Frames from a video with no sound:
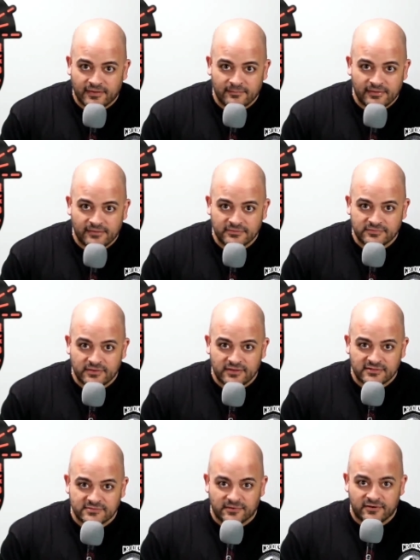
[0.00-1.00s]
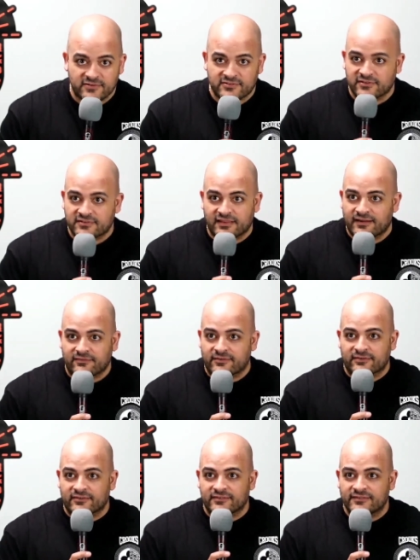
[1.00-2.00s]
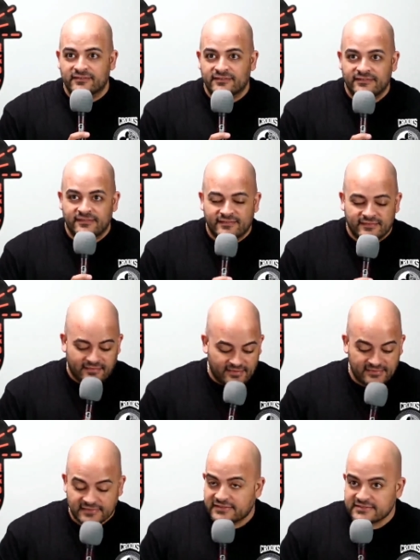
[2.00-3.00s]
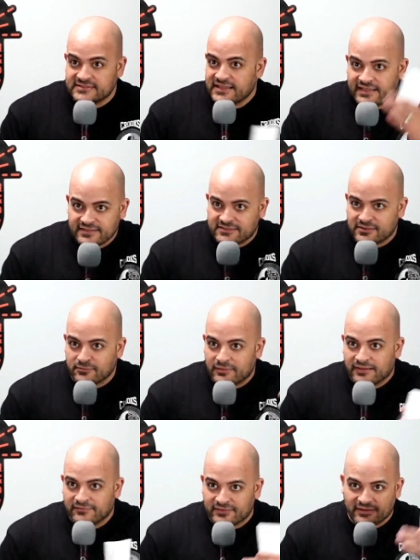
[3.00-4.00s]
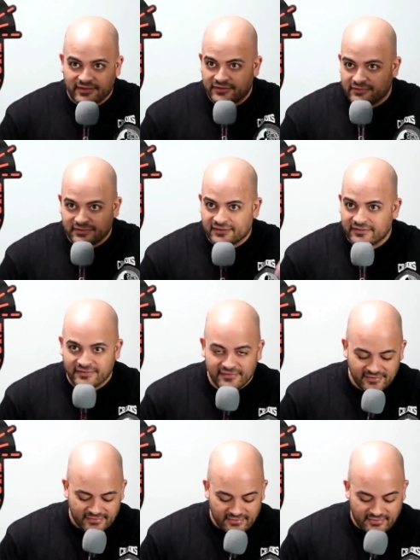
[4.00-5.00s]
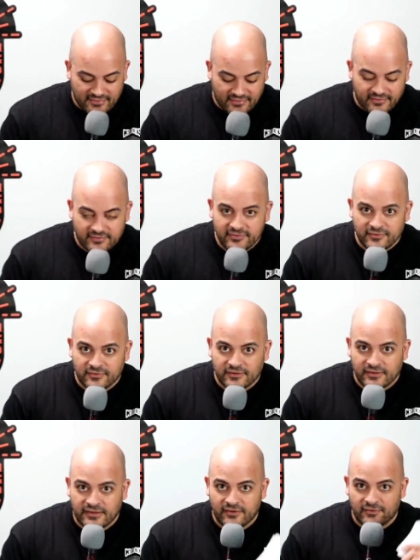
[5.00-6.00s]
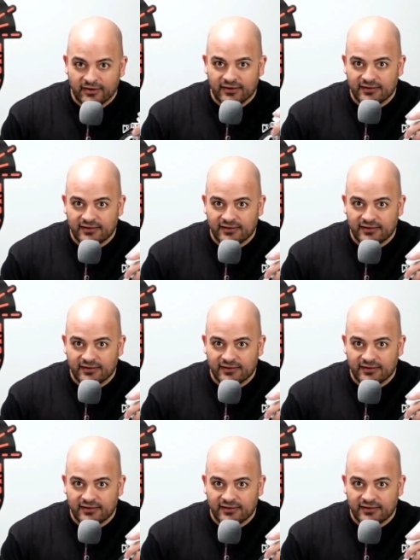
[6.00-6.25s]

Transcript: I mean, it was one of the smartest jokes I'd ever heard, and to this day, it's still relevant. Like you can, uh, you can hear it